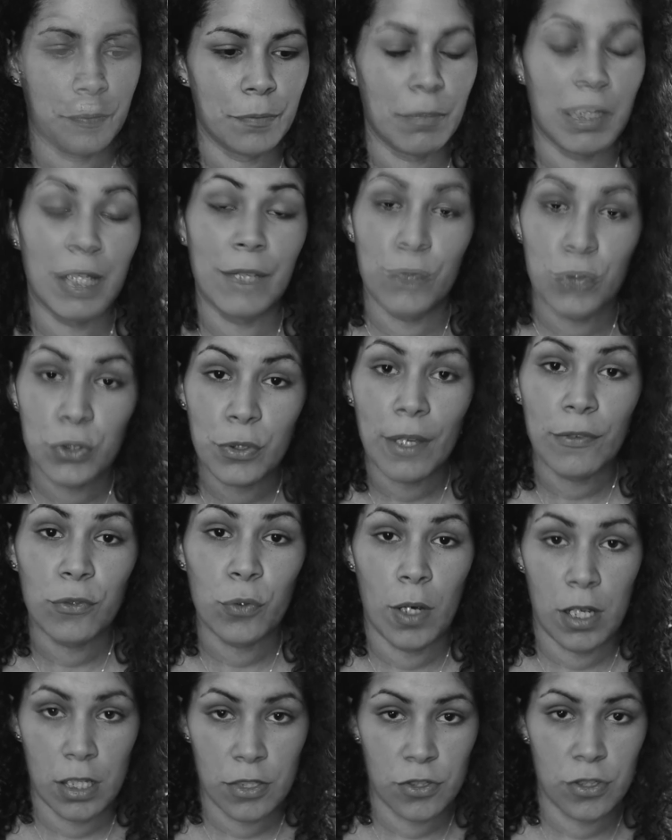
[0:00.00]
But if you do have
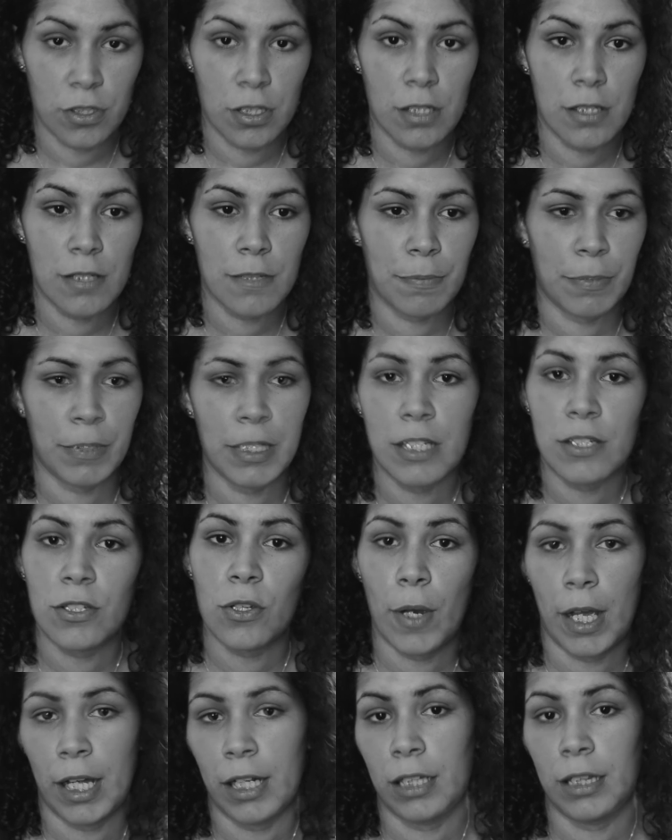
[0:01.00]
questions, please
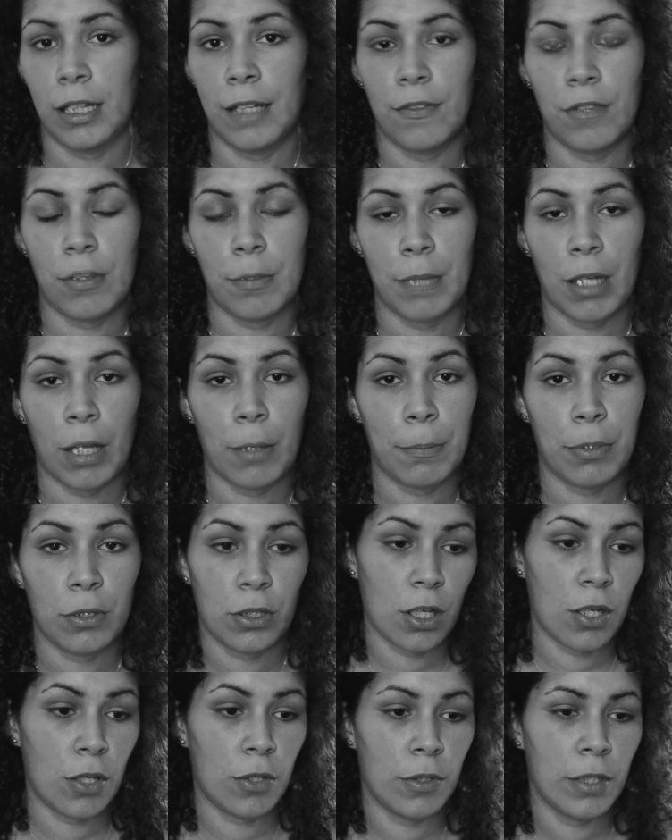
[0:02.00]
go ahead and leave them down
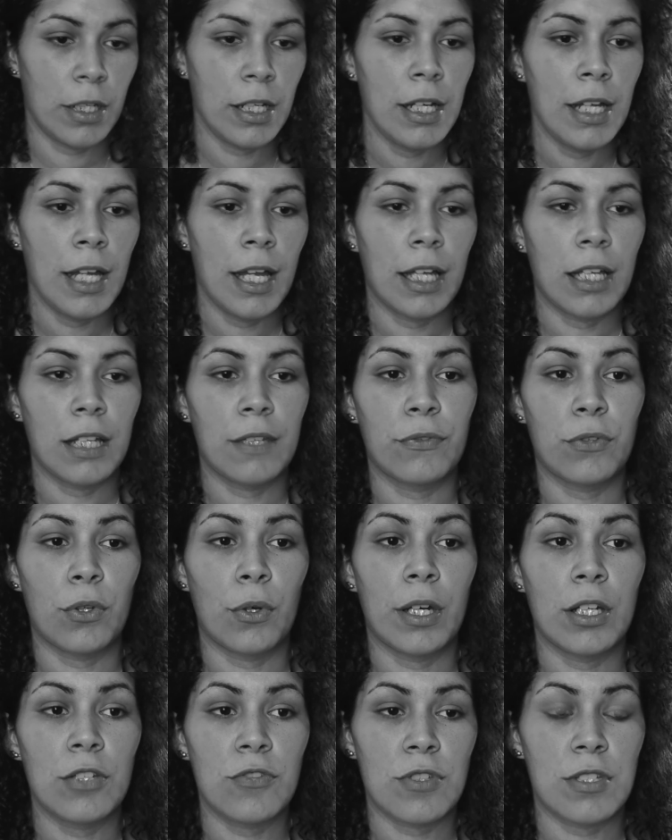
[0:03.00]
below. If
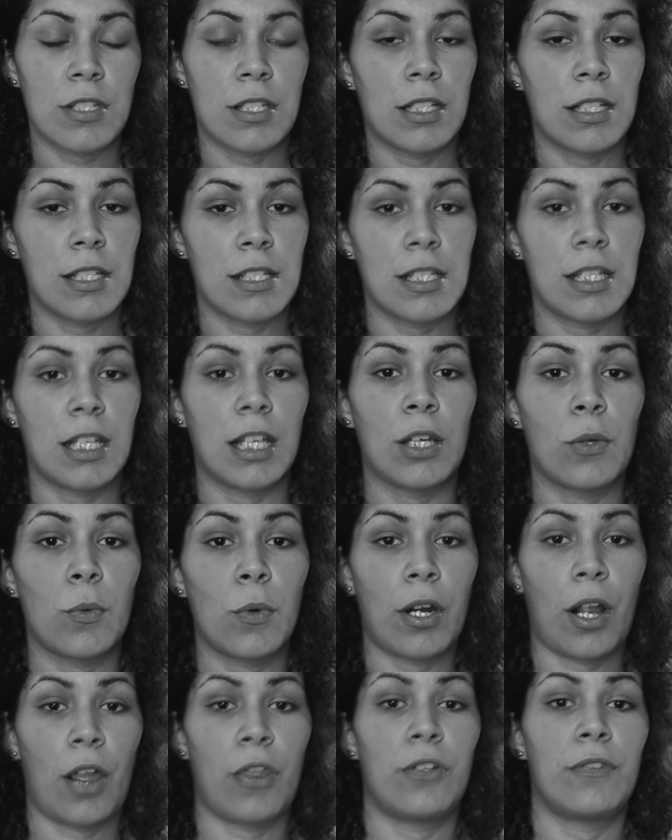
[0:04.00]
you're interested in seeing
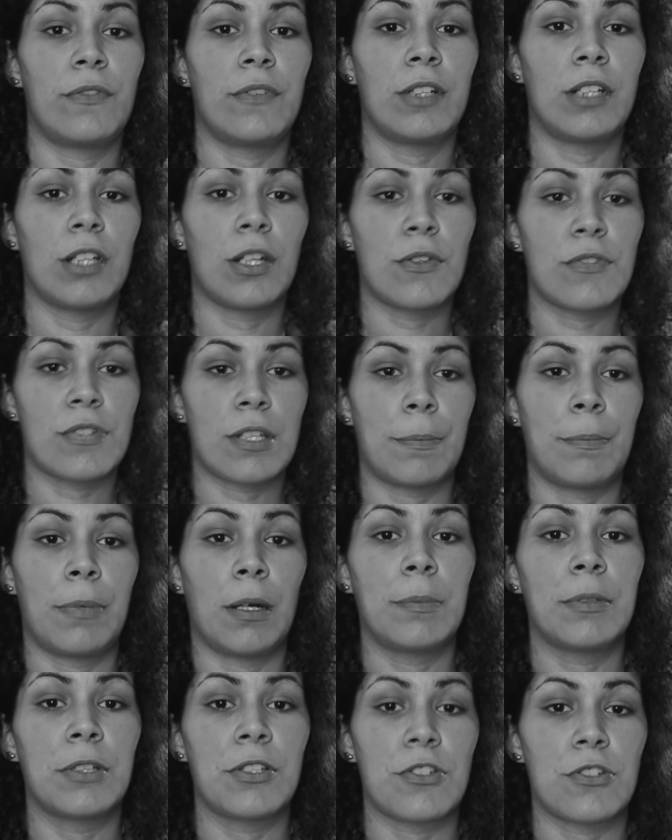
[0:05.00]
what other videos I
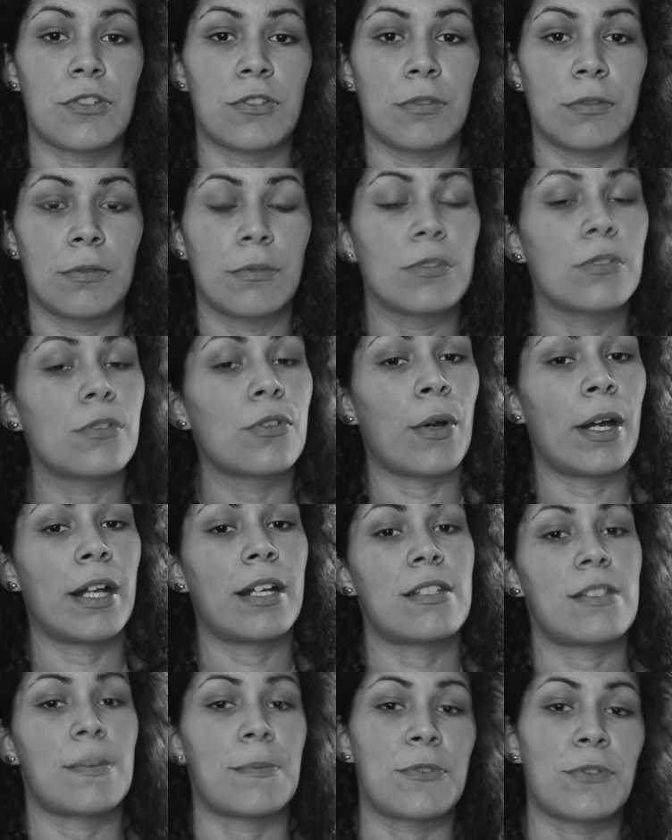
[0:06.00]
publish, go ahead
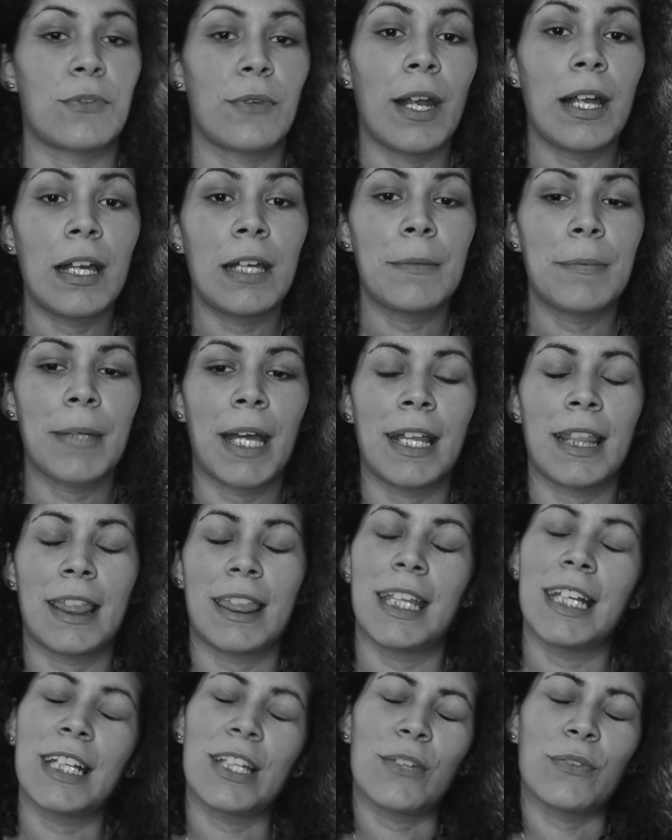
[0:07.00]
and subscribe,
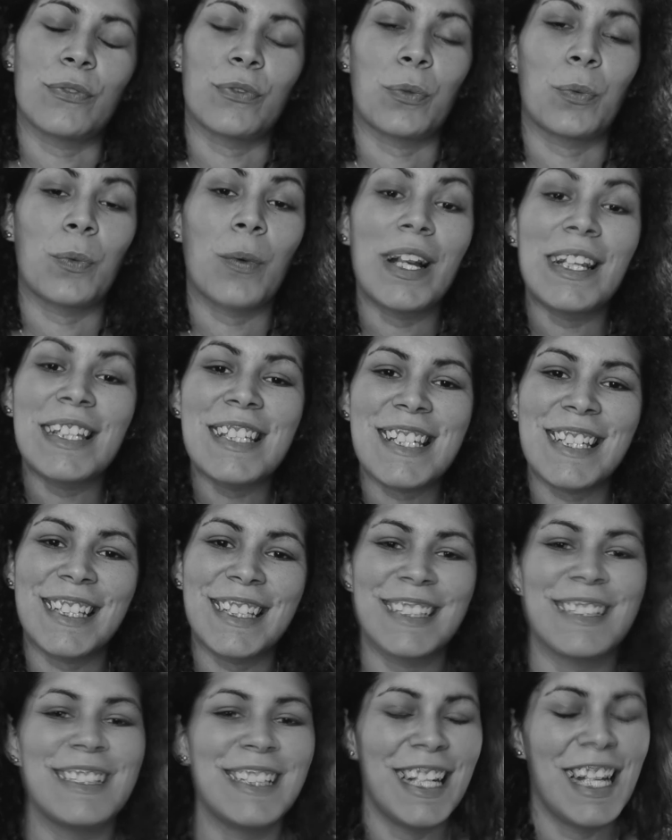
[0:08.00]
and thank you for
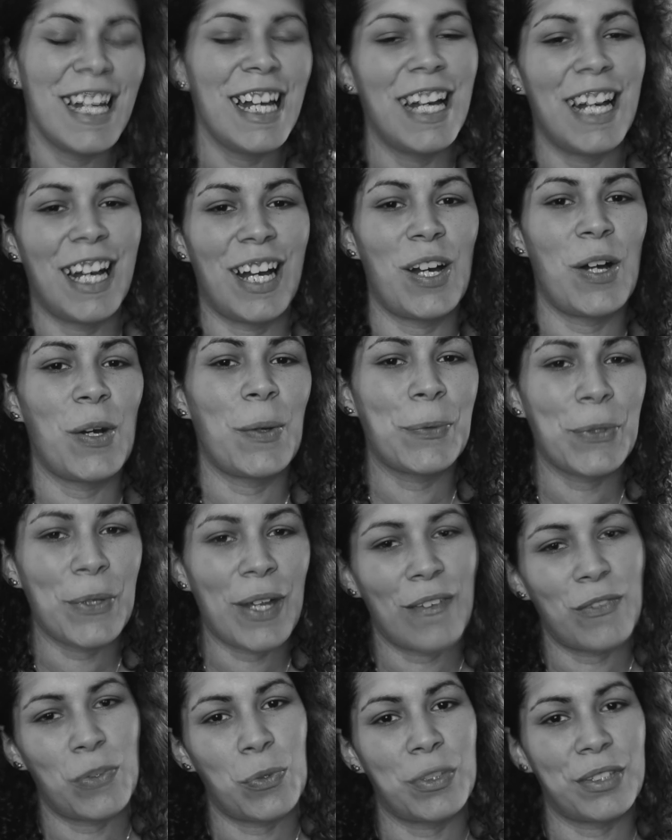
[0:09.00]
watching. I hope you
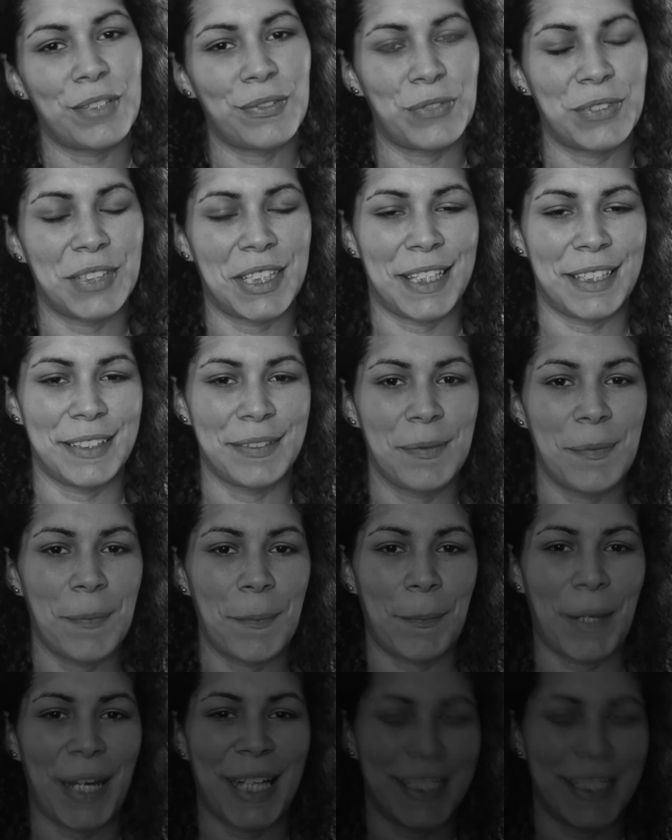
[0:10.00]
have a wonderful day. Bye.